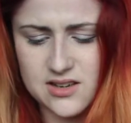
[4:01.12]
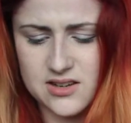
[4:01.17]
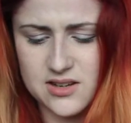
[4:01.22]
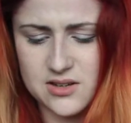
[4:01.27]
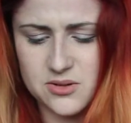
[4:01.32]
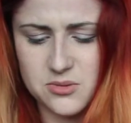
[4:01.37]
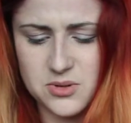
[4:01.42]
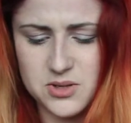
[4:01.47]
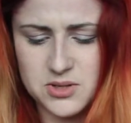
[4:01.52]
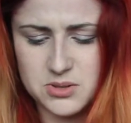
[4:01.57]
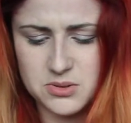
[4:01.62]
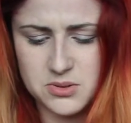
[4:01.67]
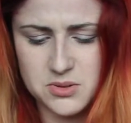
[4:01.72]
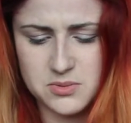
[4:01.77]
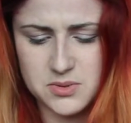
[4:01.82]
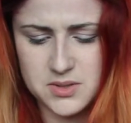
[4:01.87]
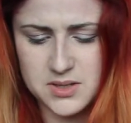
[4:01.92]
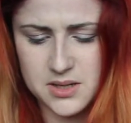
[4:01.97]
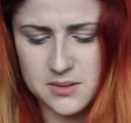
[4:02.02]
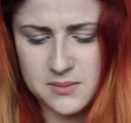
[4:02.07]
I always thought
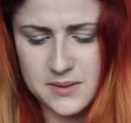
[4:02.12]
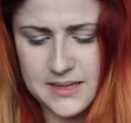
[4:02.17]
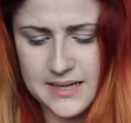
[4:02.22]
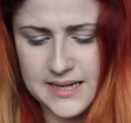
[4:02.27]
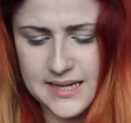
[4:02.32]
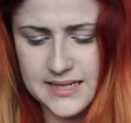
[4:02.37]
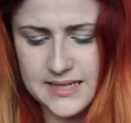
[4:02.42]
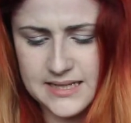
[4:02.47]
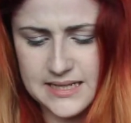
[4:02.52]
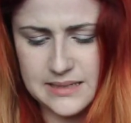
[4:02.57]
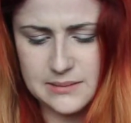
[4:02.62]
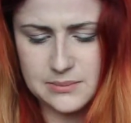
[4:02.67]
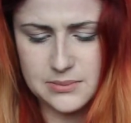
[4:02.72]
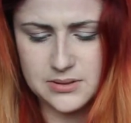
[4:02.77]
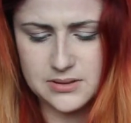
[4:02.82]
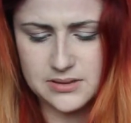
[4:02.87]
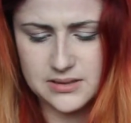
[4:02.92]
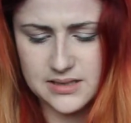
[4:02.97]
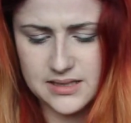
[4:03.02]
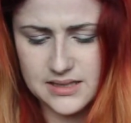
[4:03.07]
it would come in handy,
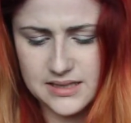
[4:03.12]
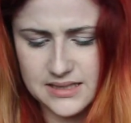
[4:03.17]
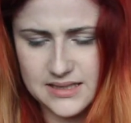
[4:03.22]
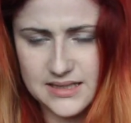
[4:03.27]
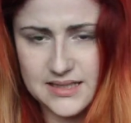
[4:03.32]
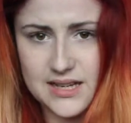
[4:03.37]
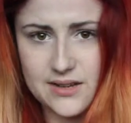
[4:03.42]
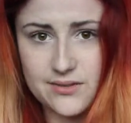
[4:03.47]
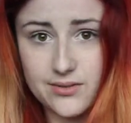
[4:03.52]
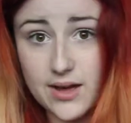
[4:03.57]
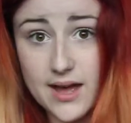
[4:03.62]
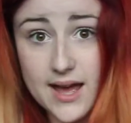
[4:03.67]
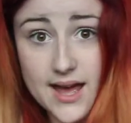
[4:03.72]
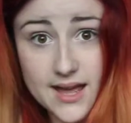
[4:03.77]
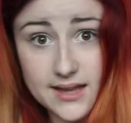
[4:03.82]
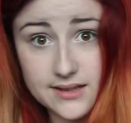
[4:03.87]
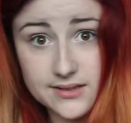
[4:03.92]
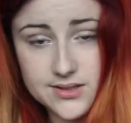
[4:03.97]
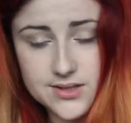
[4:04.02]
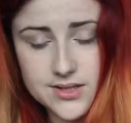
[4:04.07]
but it never
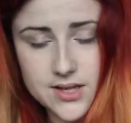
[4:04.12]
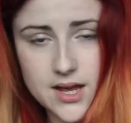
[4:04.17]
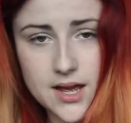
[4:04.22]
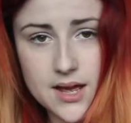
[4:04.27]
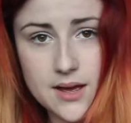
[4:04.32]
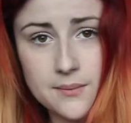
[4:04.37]
has.